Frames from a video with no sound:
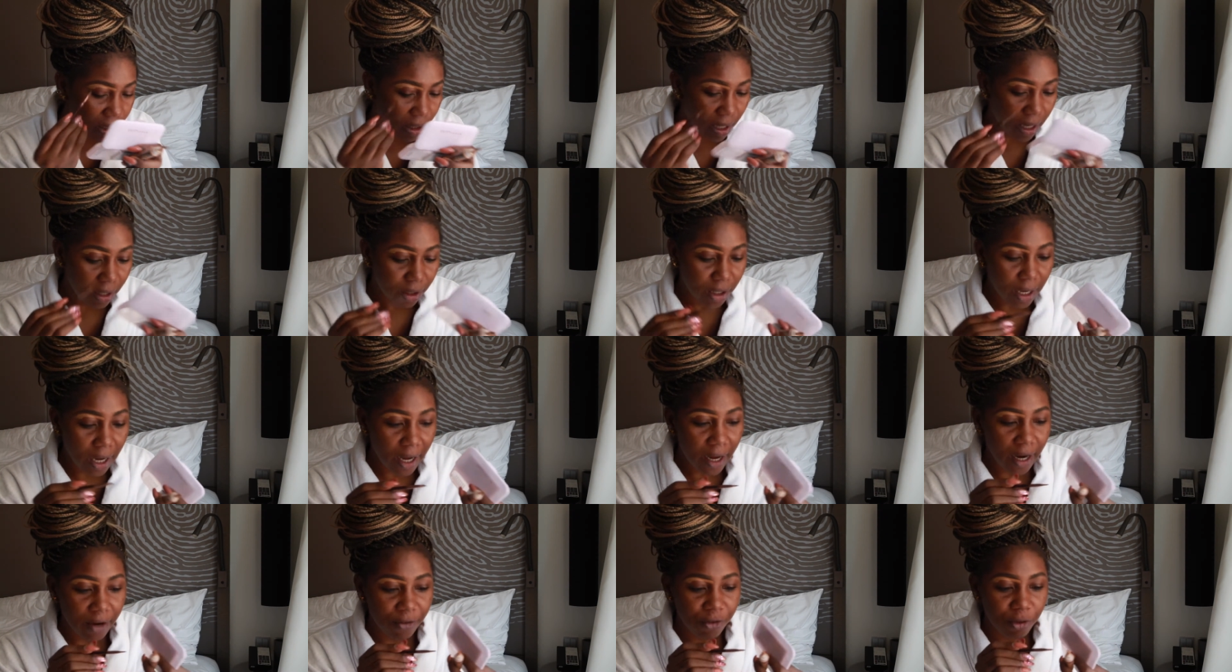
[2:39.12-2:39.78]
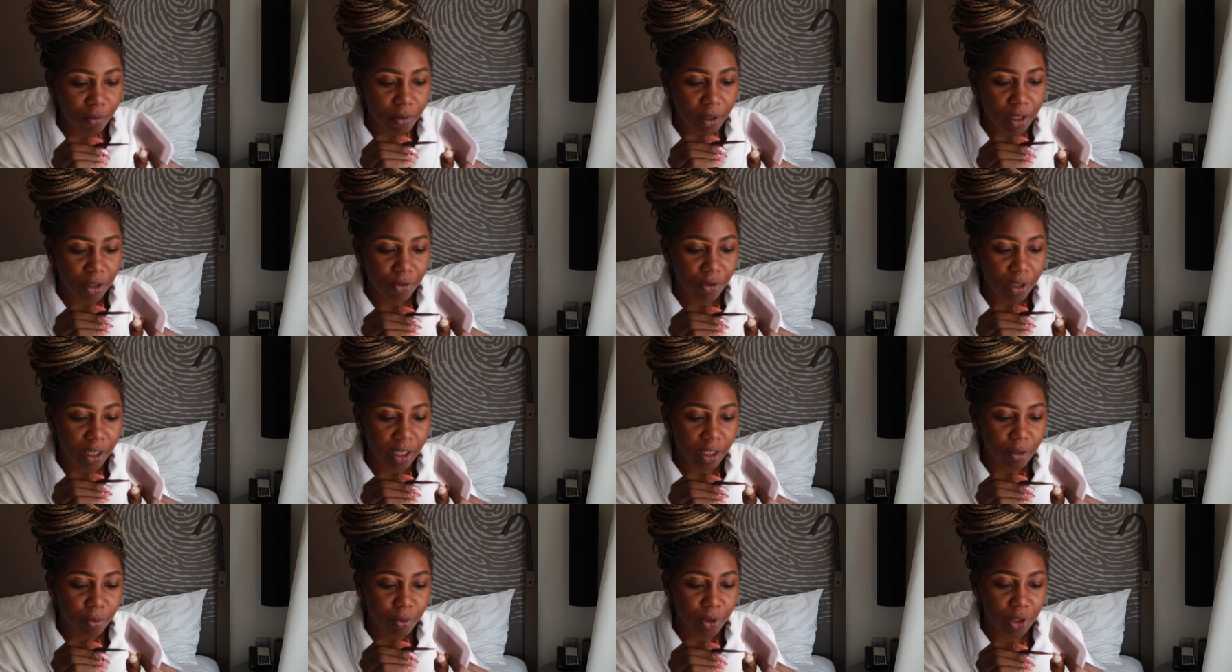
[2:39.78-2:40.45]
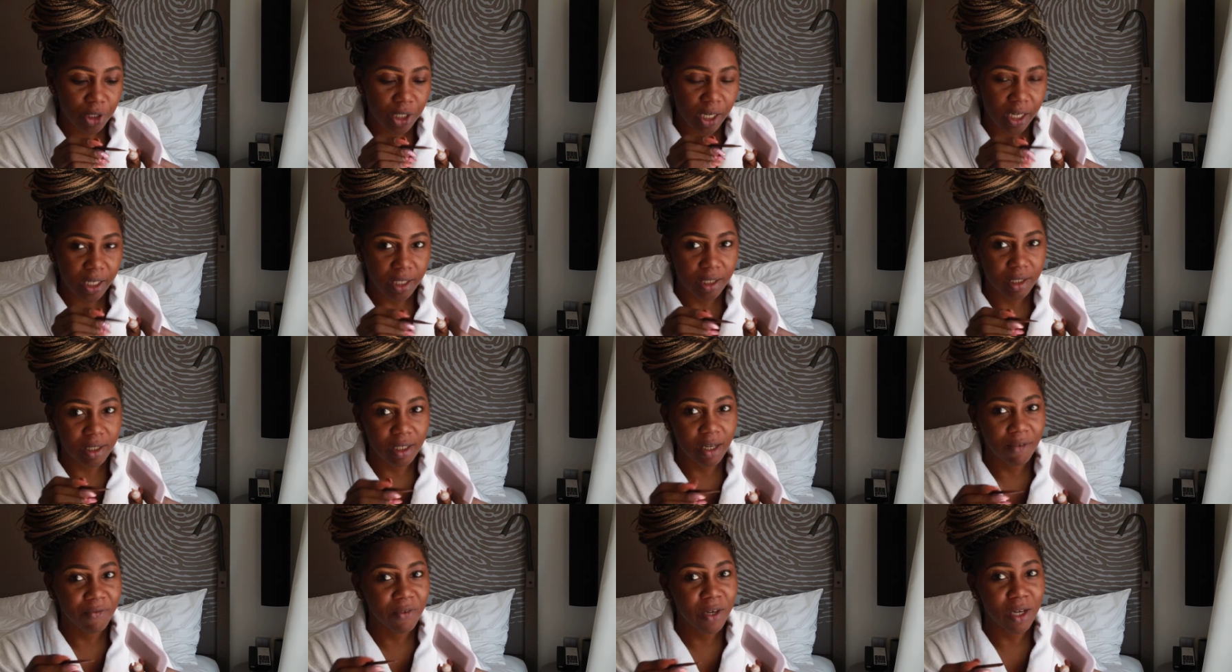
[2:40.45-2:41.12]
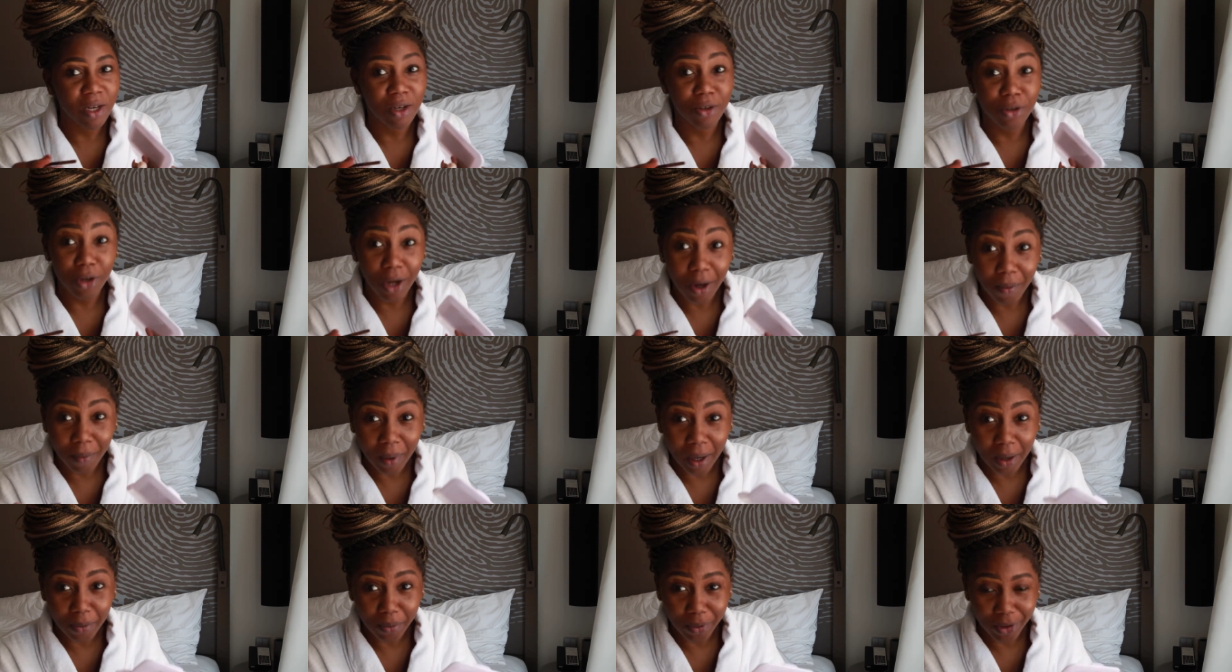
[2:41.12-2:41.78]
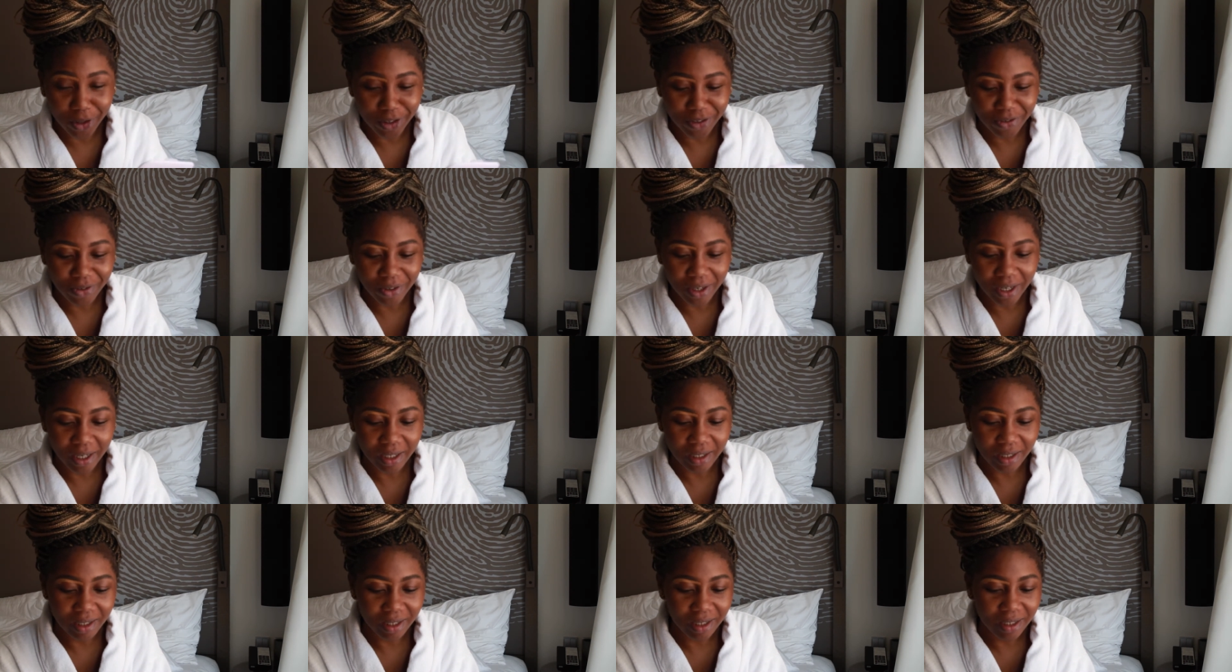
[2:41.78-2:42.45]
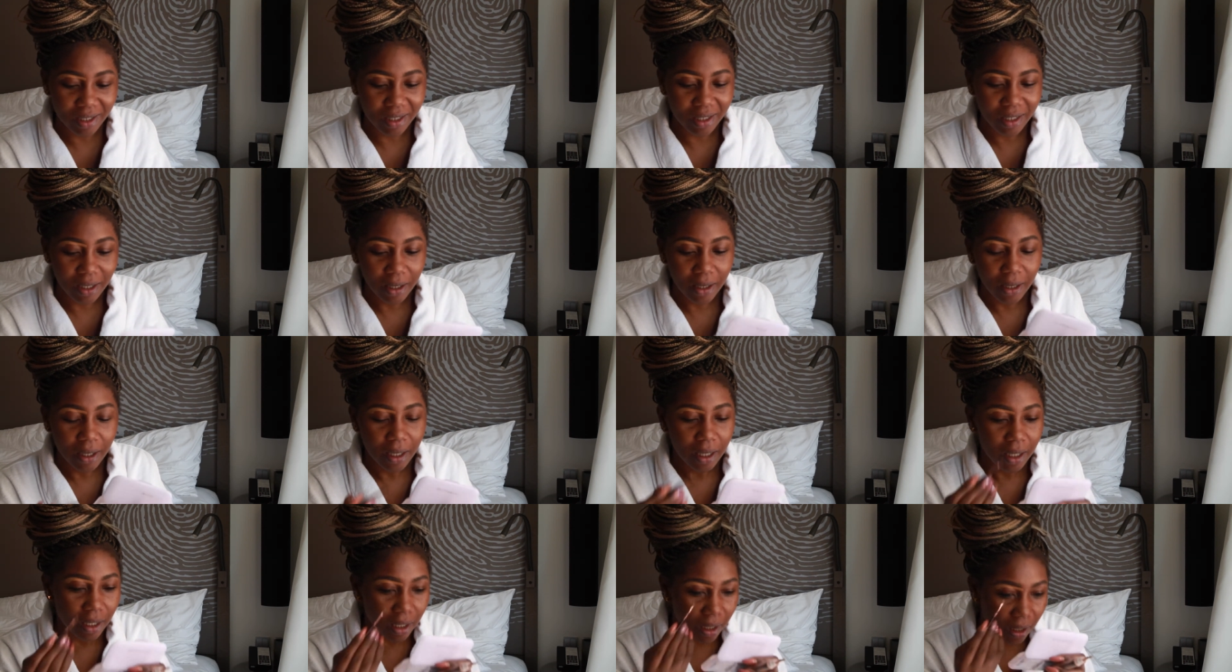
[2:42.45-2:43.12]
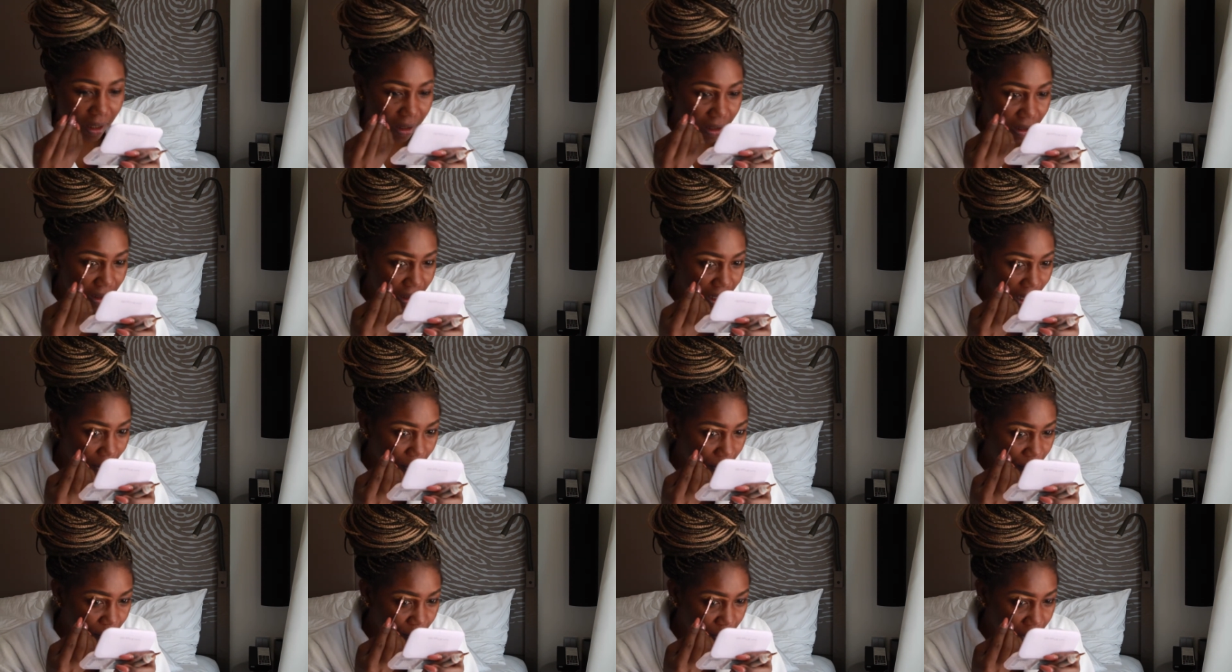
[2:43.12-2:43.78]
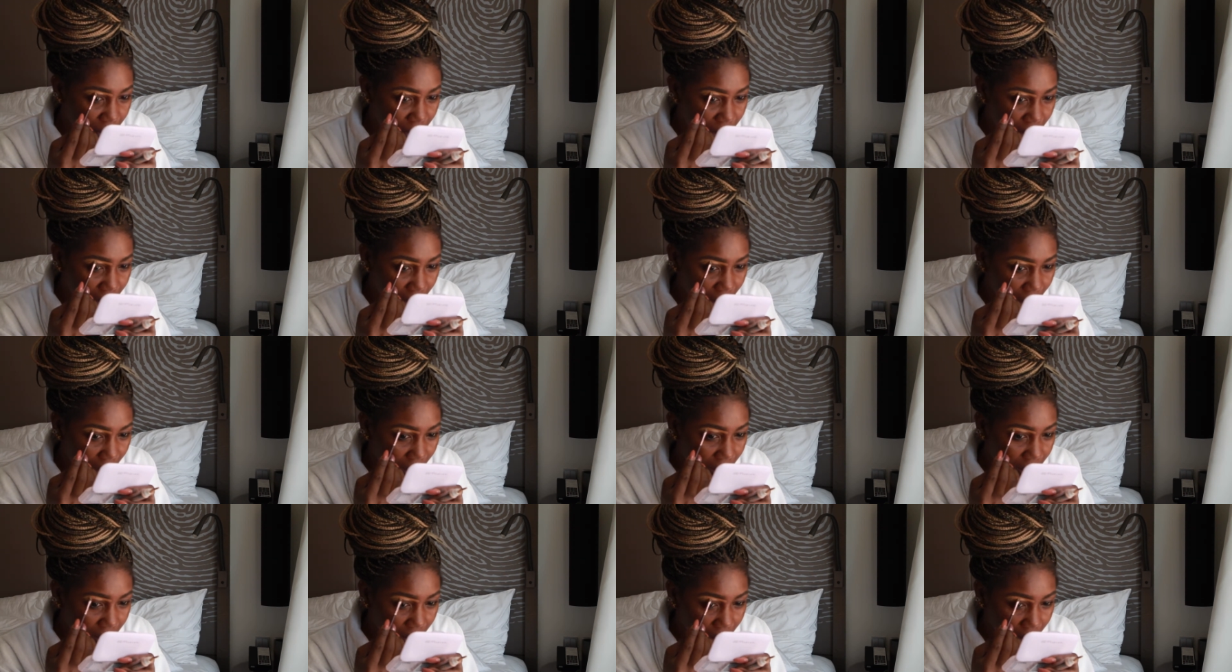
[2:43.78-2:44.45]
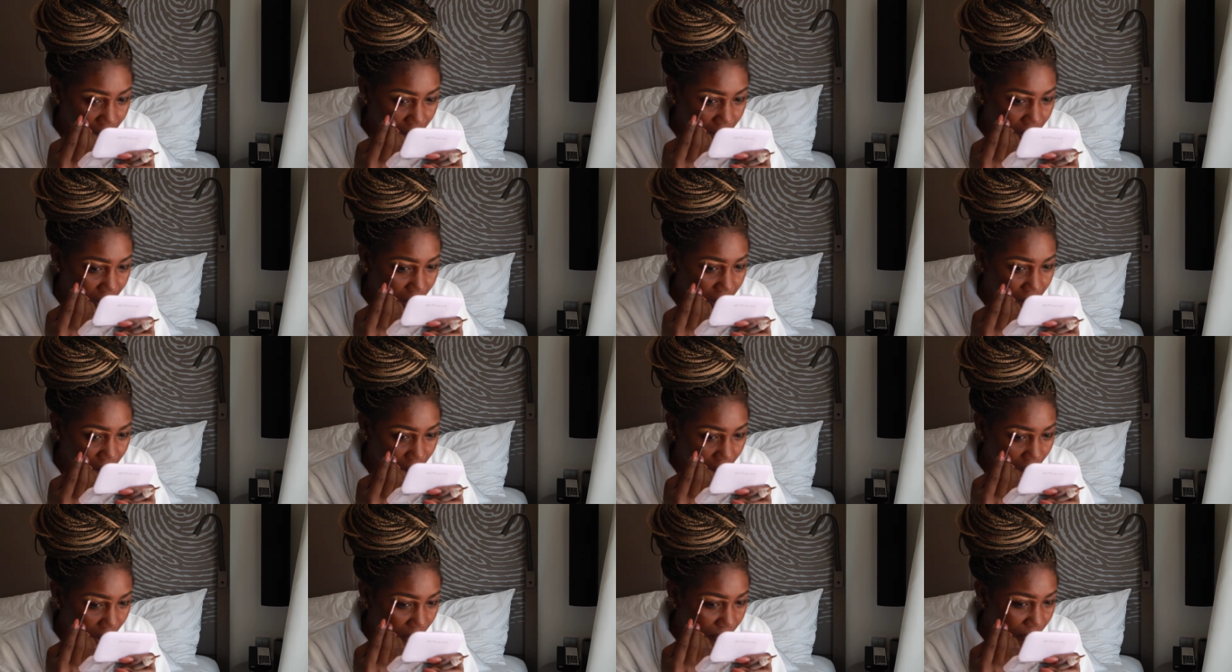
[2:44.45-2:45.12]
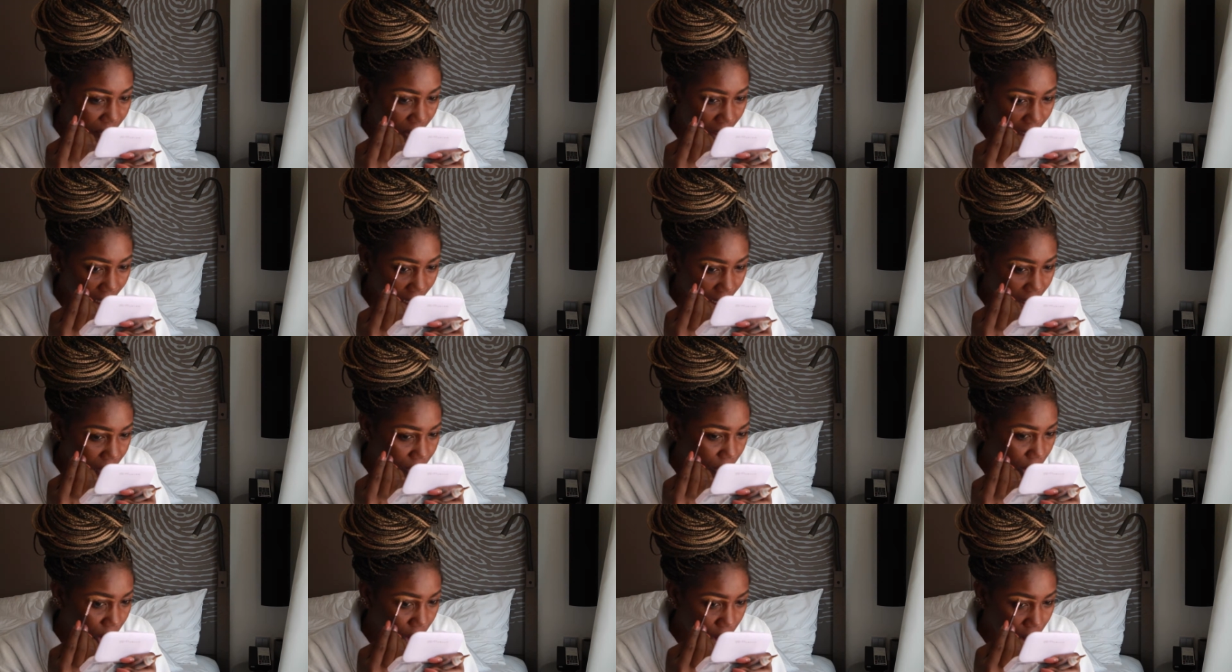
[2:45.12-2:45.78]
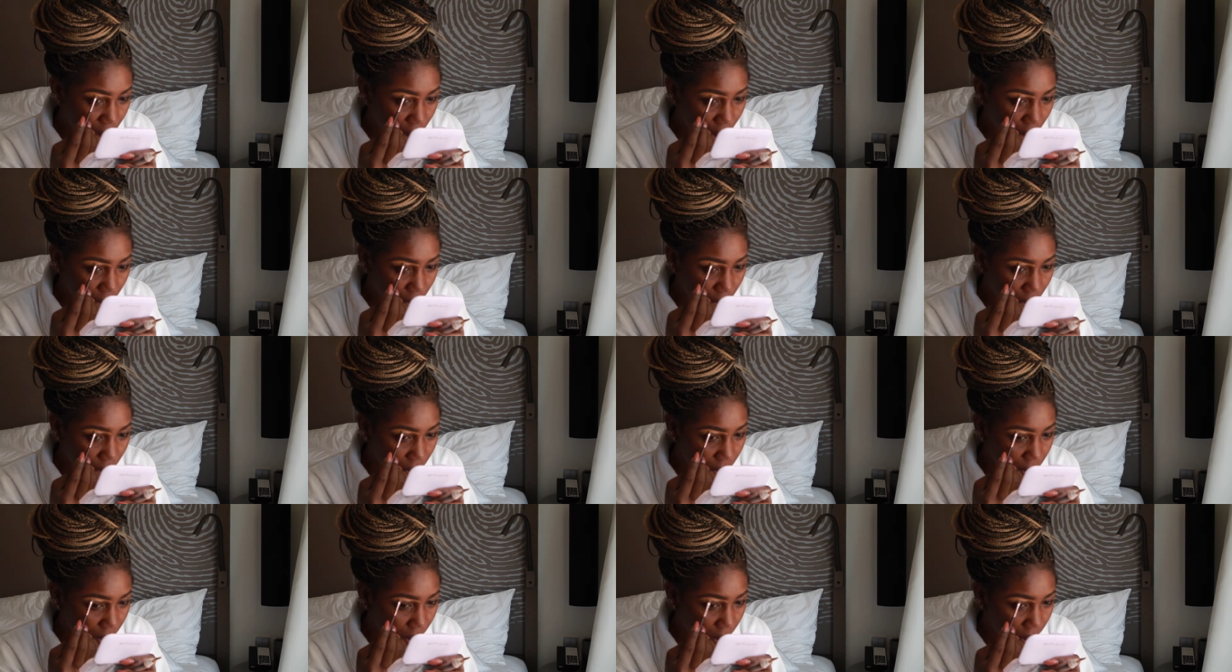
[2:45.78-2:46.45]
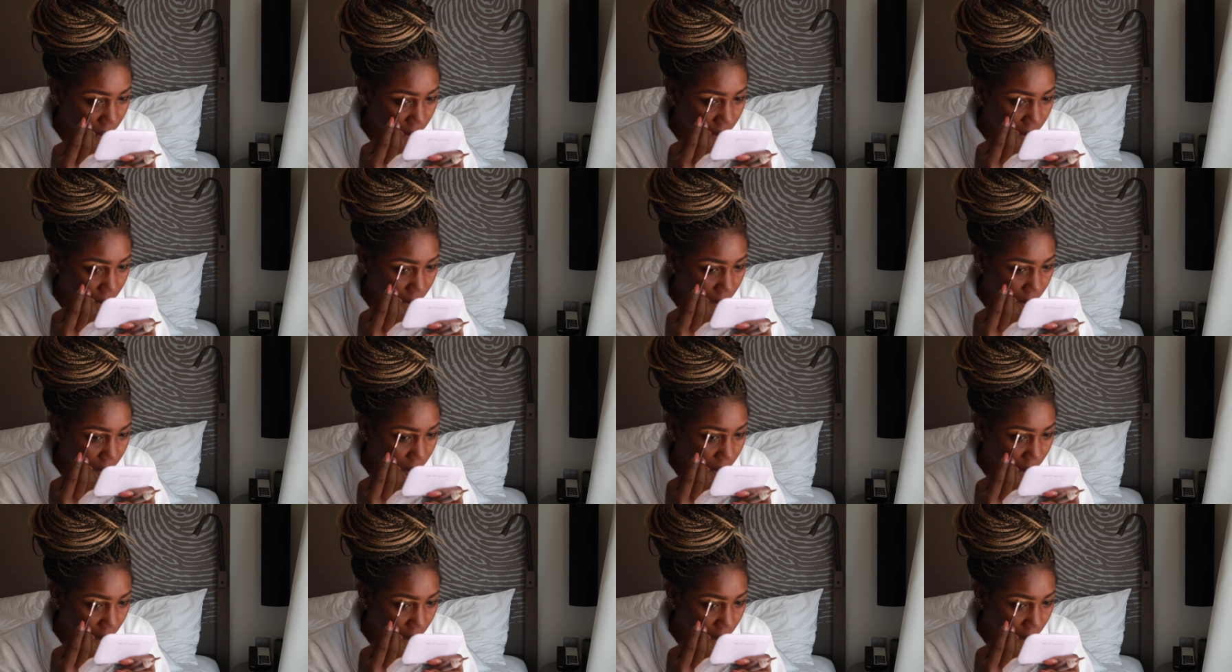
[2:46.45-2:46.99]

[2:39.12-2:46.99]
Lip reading: and not everybody really appreciates it. Definitely not my boyfriend, because it's the type of person that it has zero tolerance.